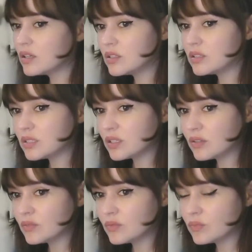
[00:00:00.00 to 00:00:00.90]

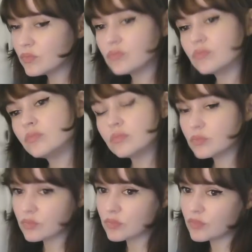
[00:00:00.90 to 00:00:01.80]
So,
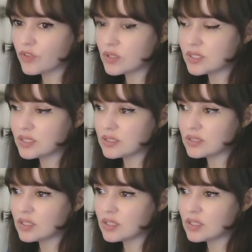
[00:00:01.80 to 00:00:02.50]
first,